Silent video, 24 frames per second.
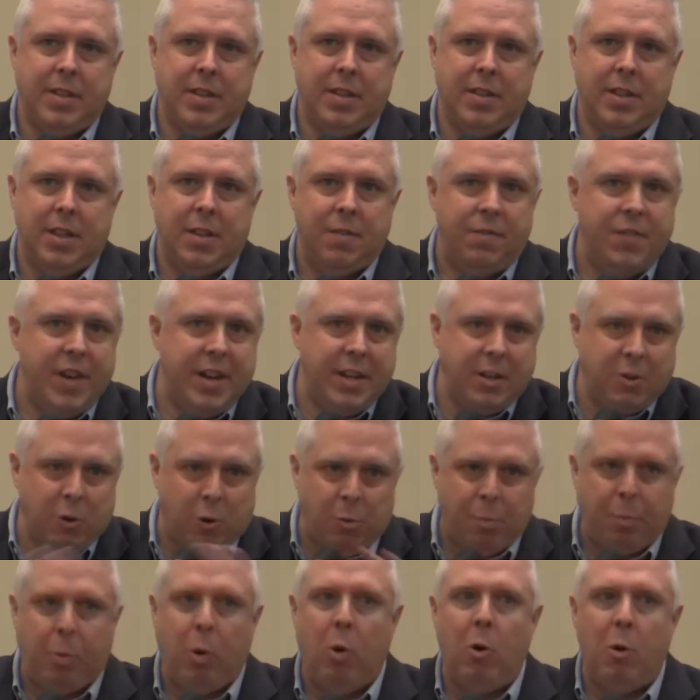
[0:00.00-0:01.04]

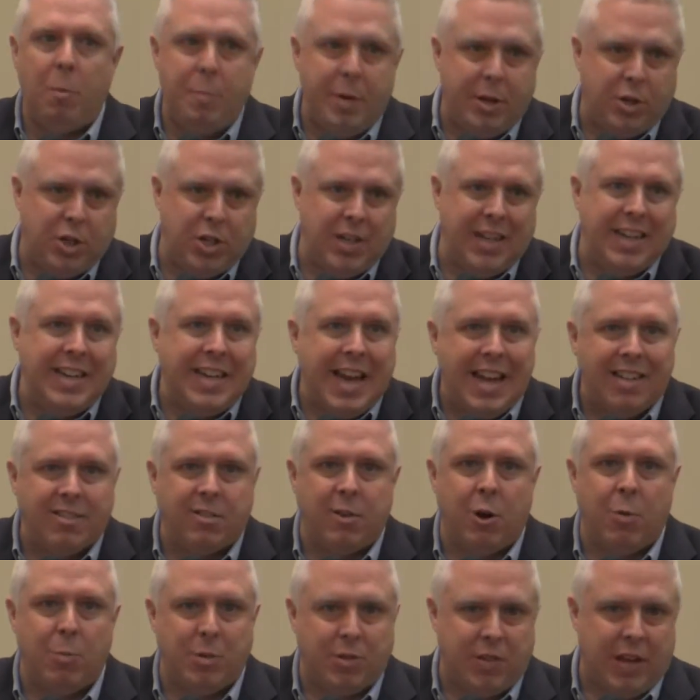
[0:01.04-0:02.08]
Levitical prohibition
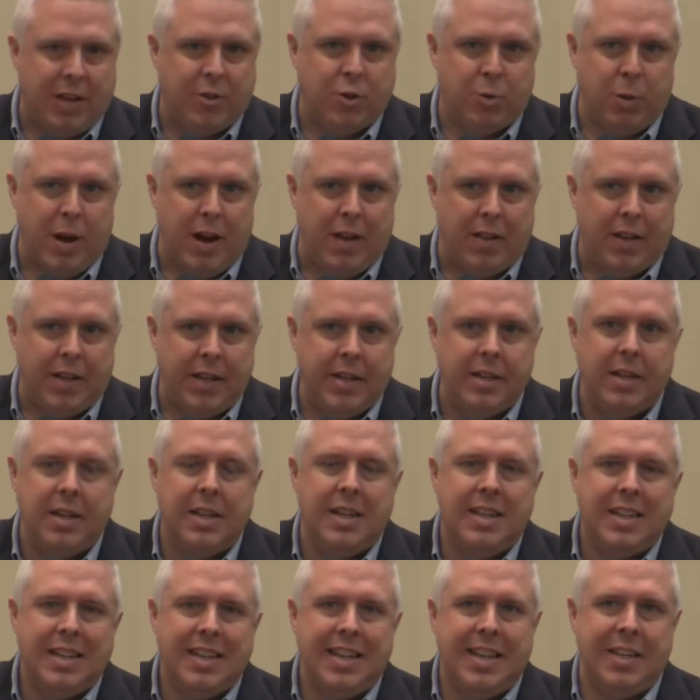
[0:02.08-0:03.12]
against homosexuality
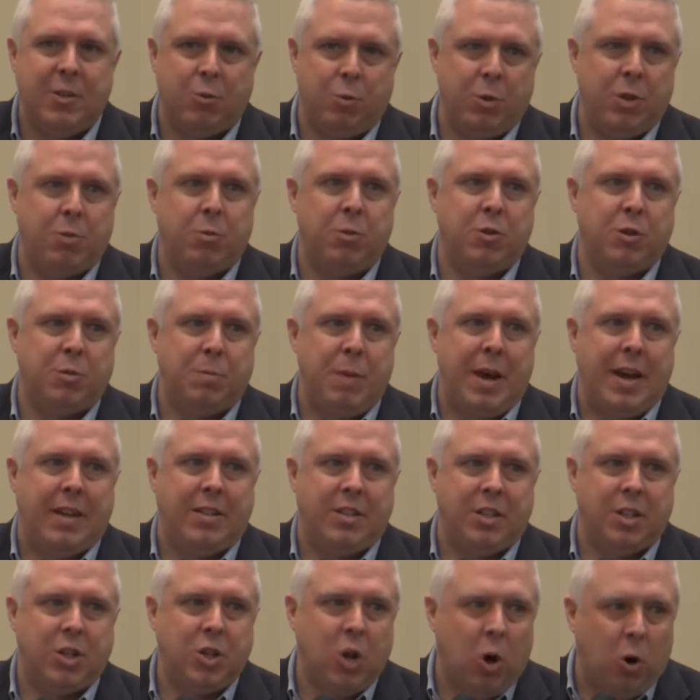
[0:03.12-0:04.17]
is with respect
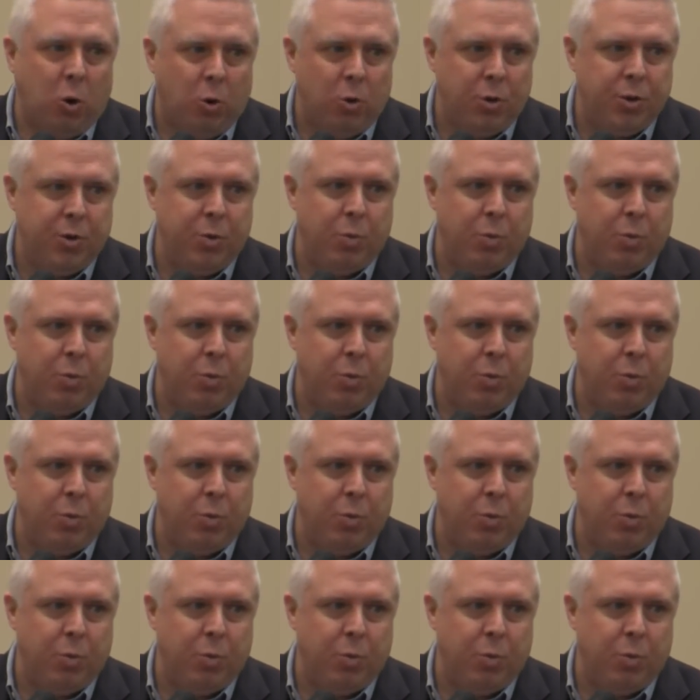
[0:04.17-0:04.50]
to cult